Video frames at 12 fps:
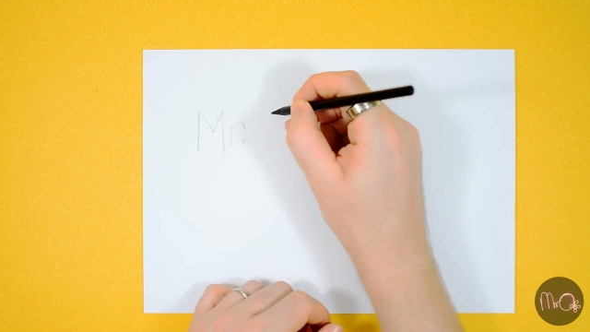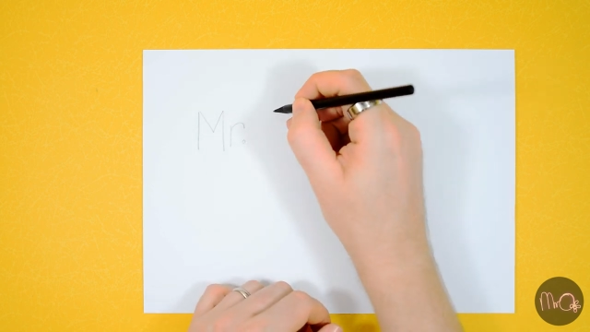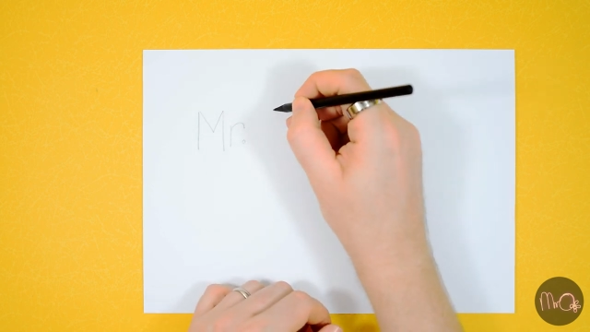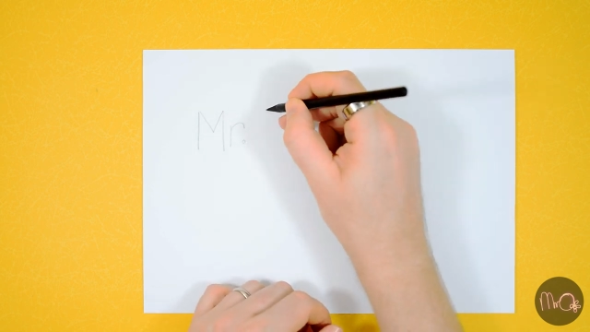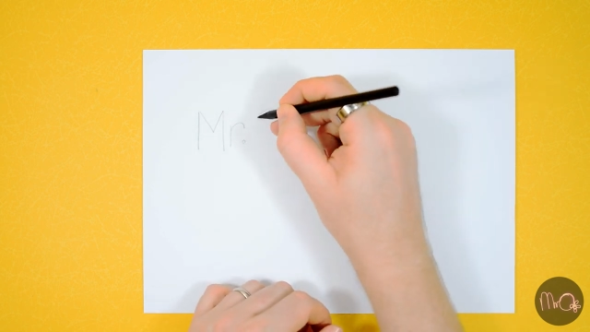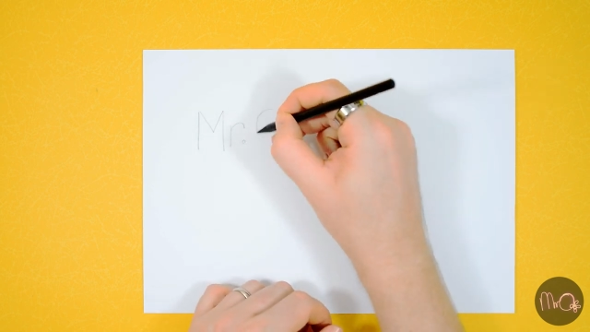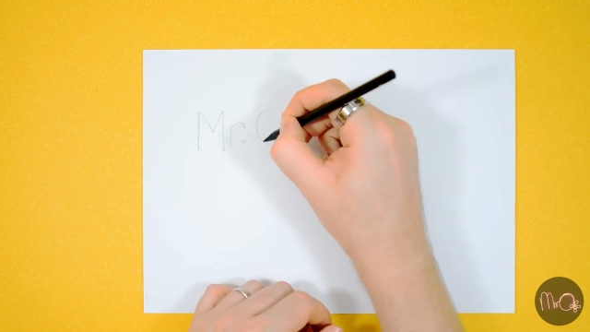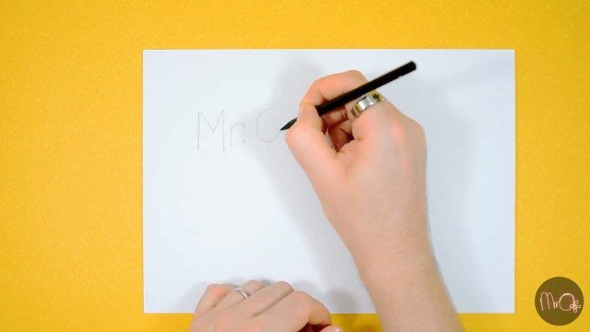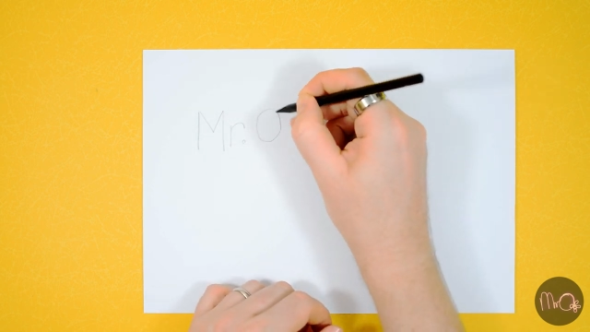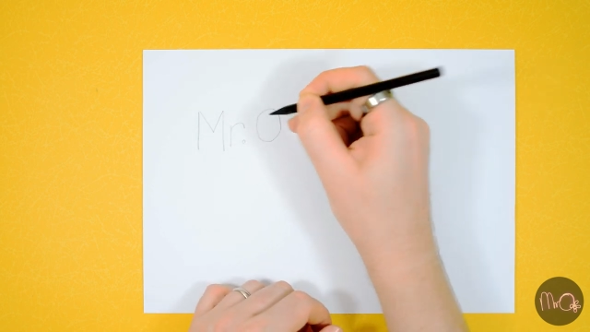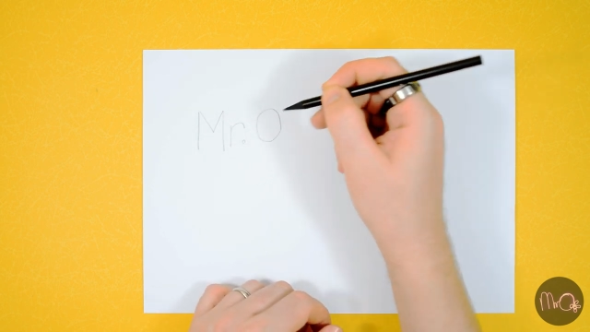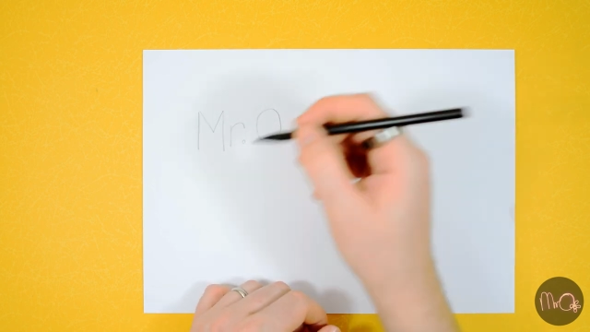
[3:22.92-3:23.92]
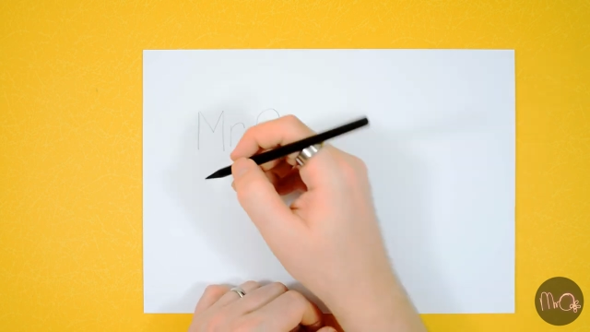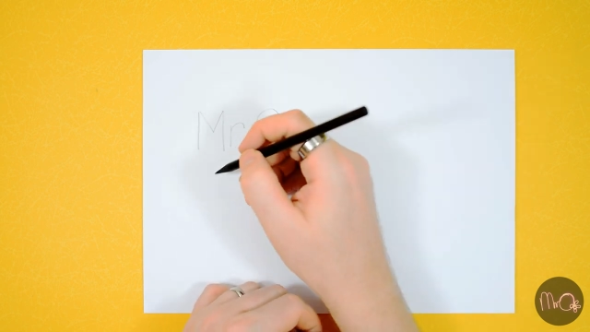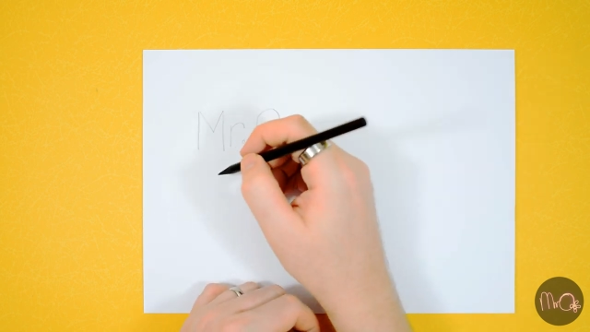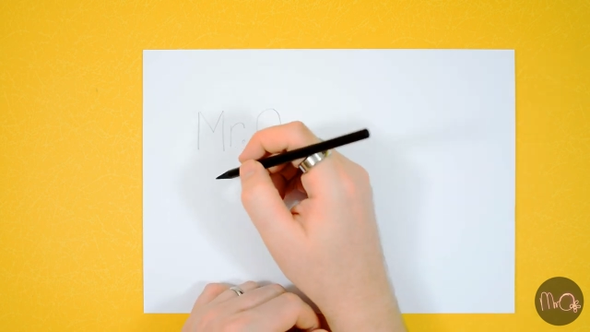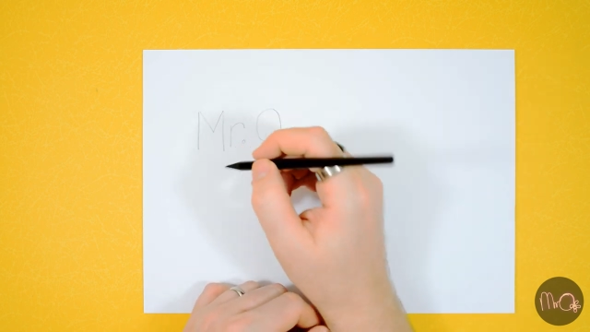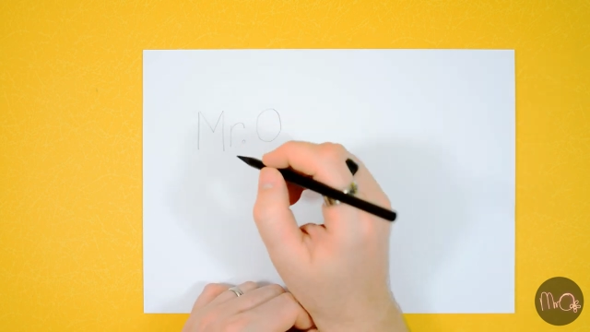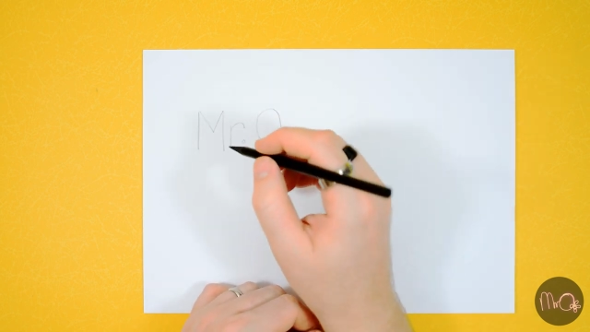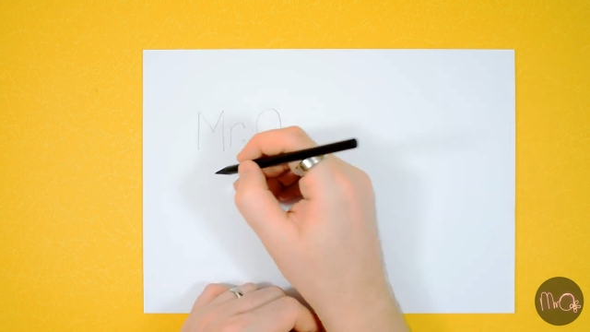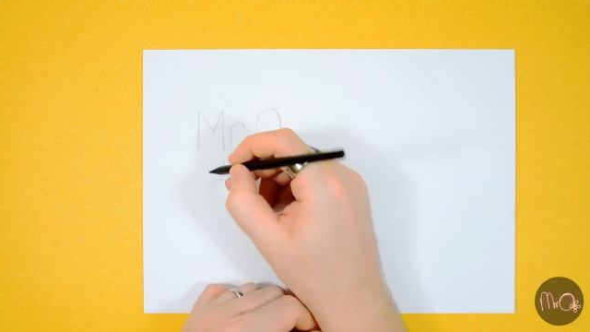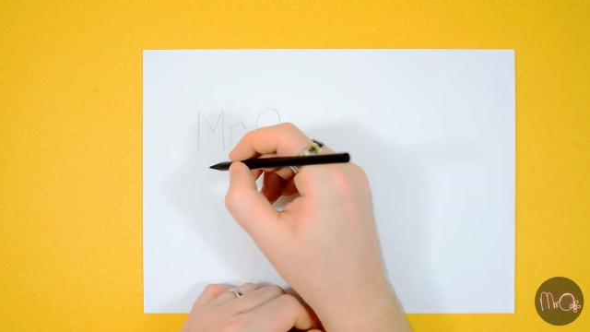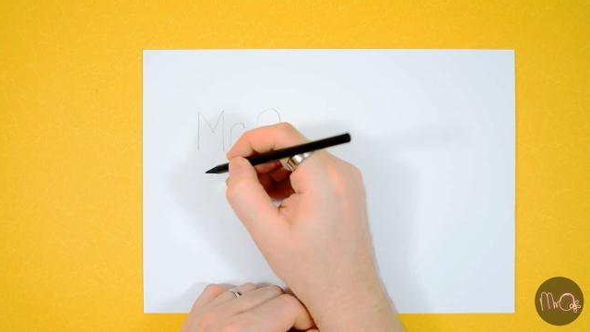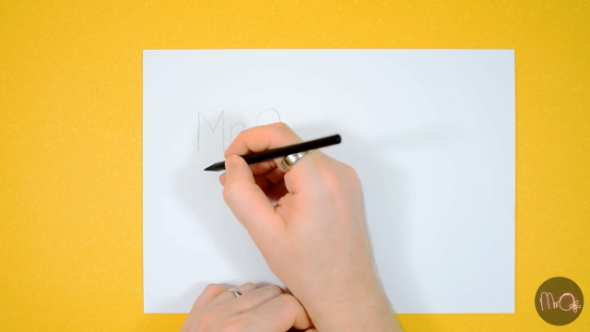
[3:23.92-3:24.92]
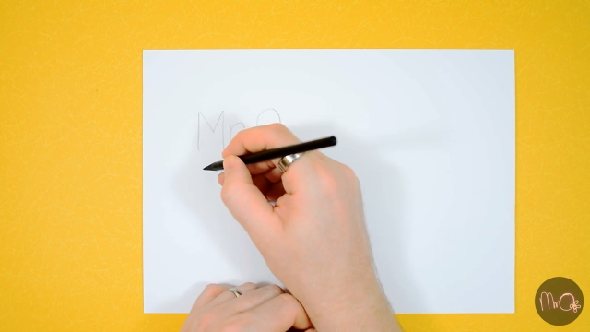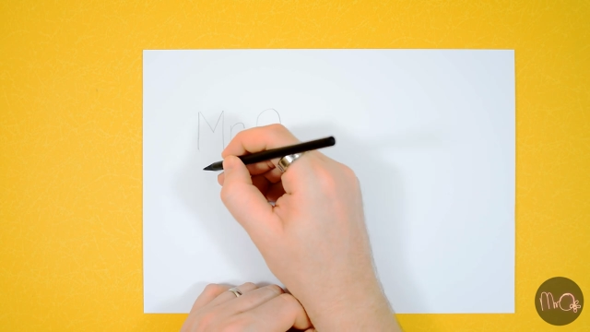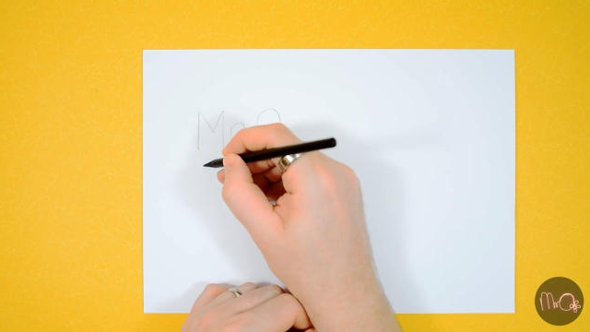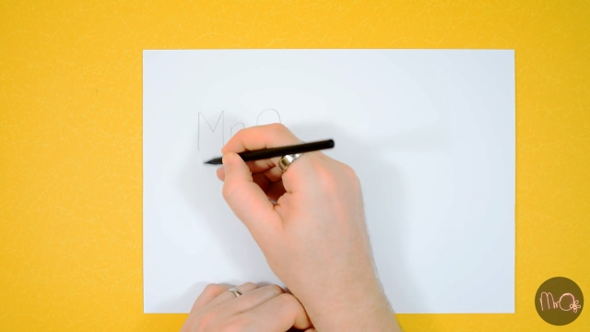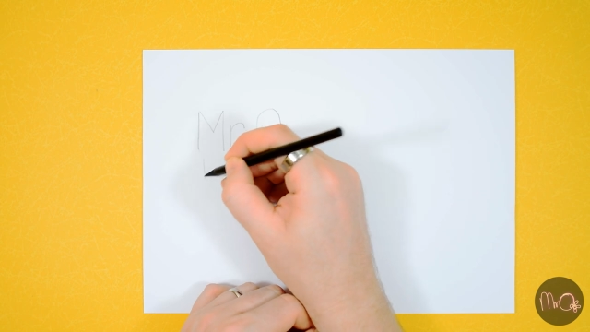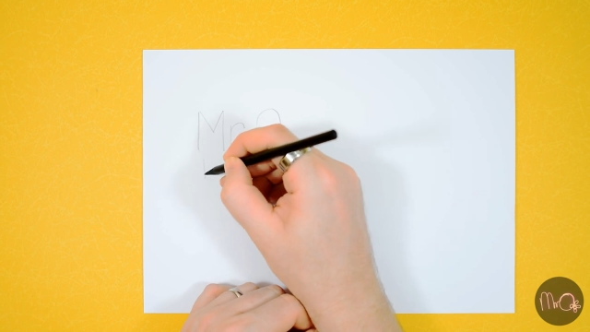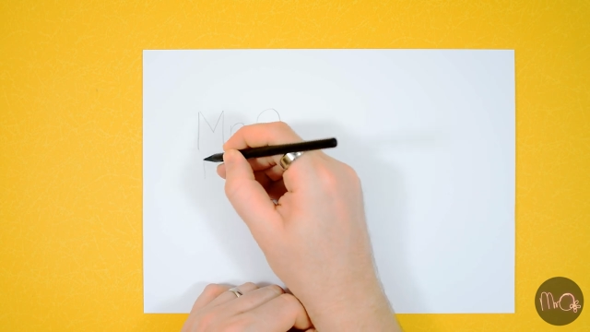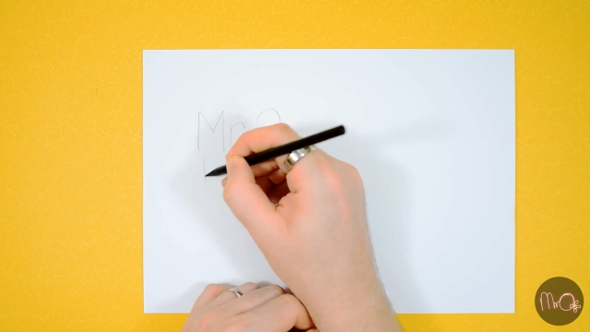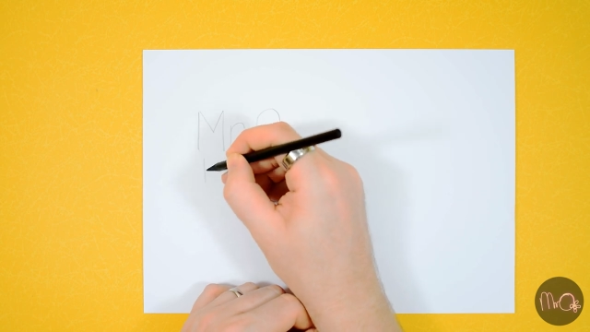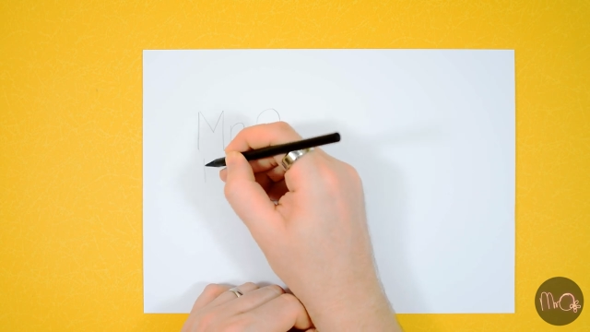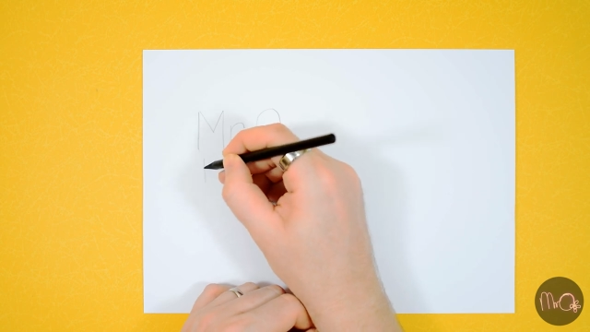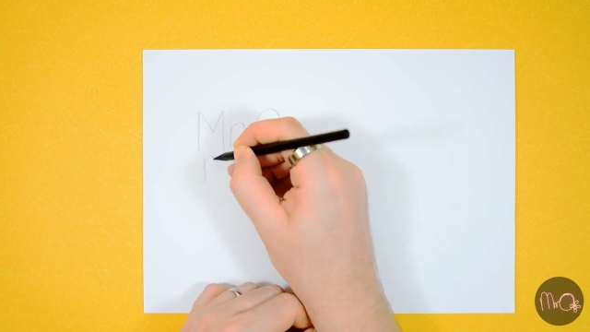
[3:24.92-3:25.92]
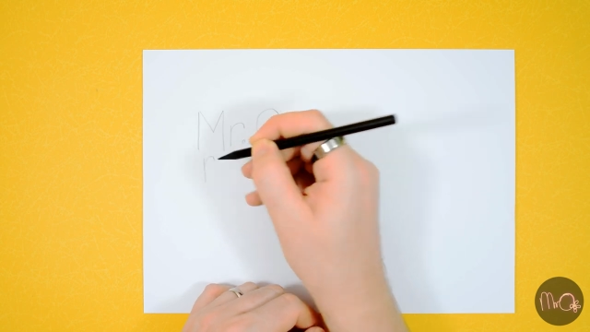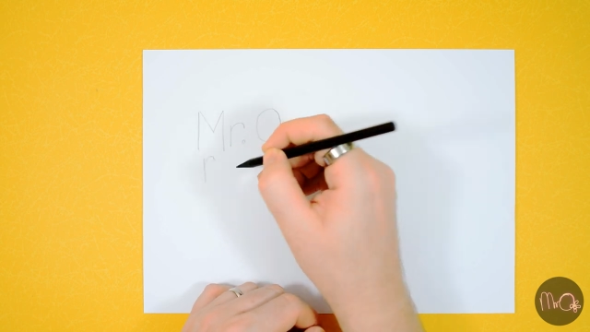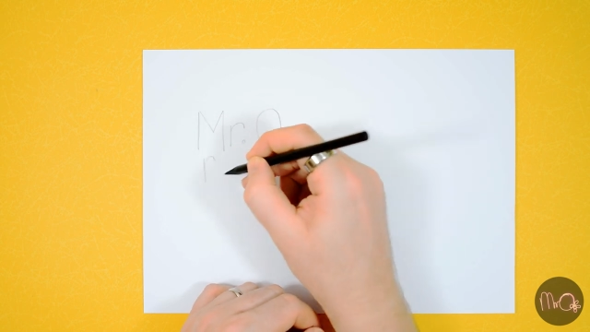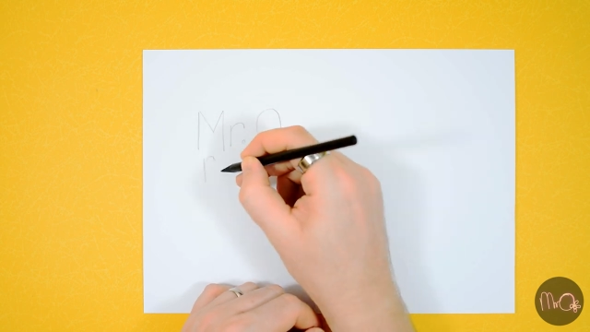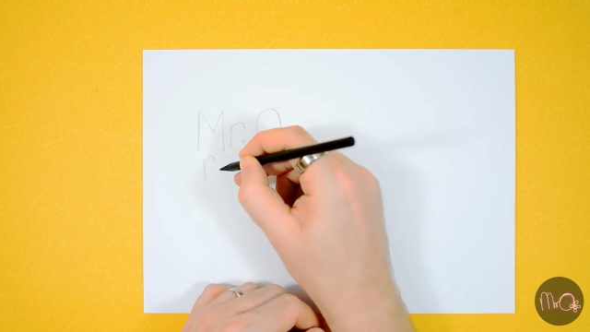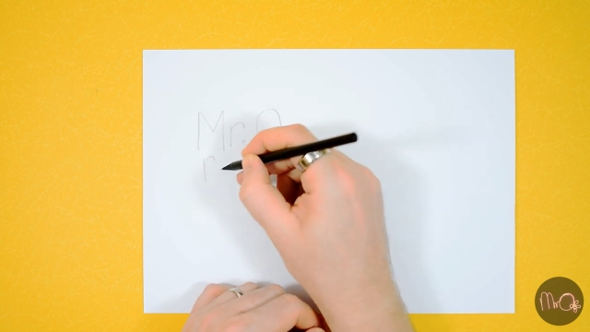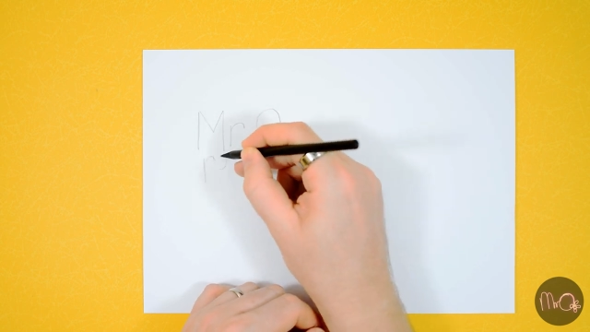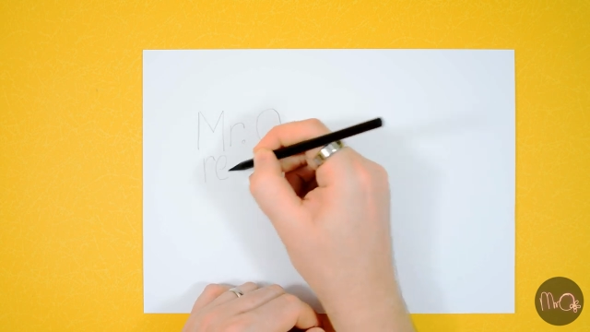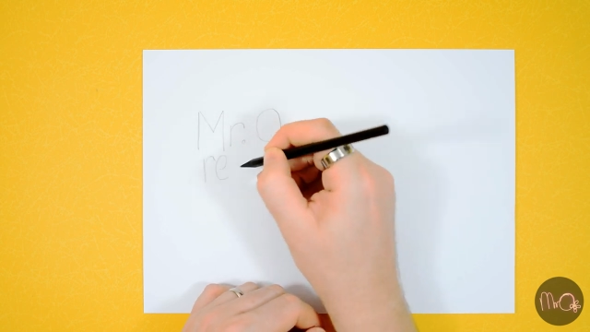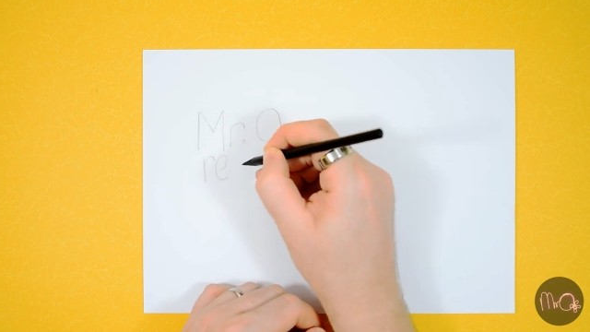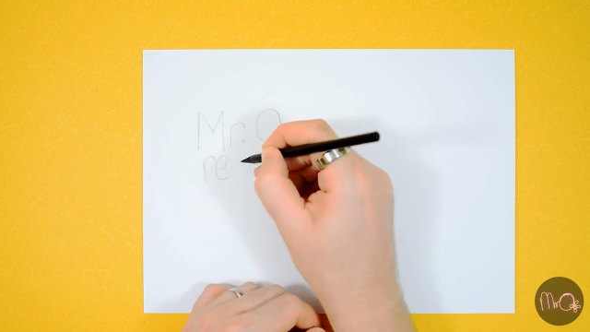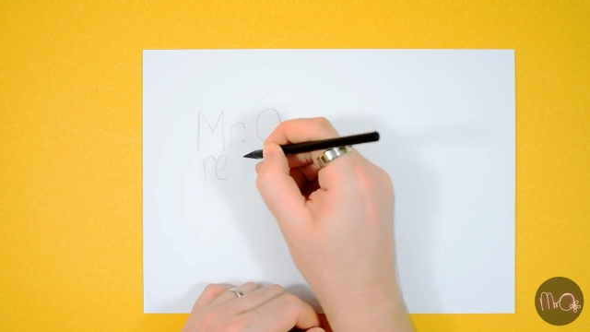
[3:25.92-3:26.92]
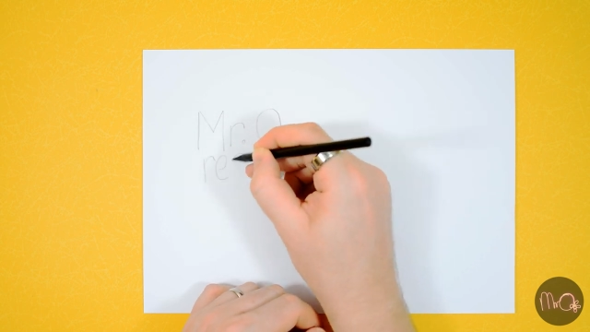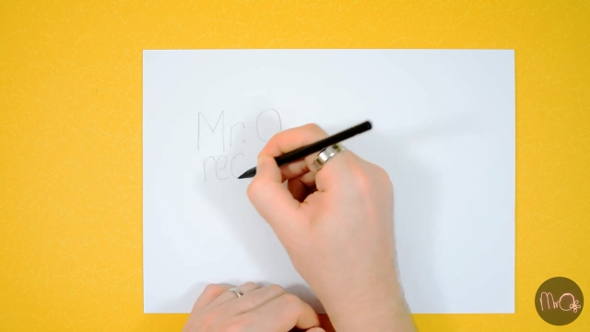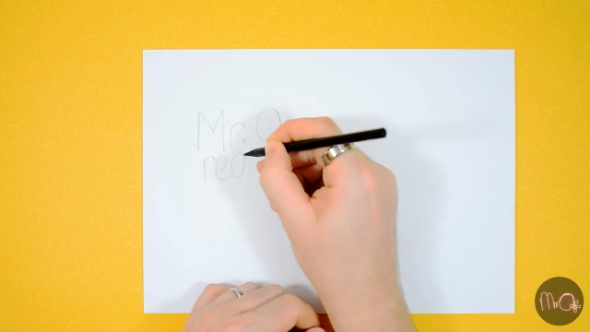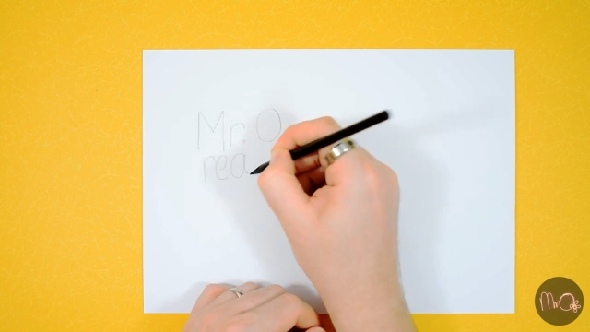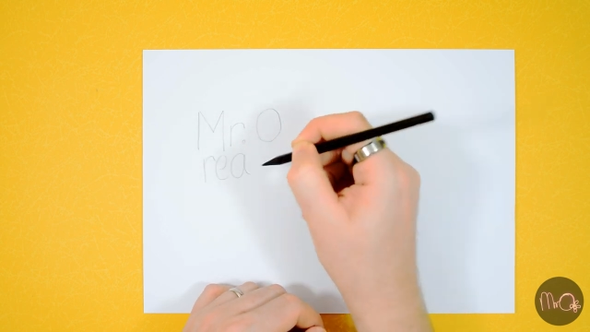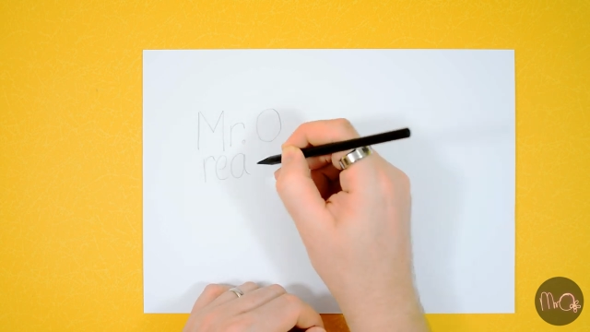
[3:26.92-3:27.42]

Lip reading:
Nobody's mouth can be seen.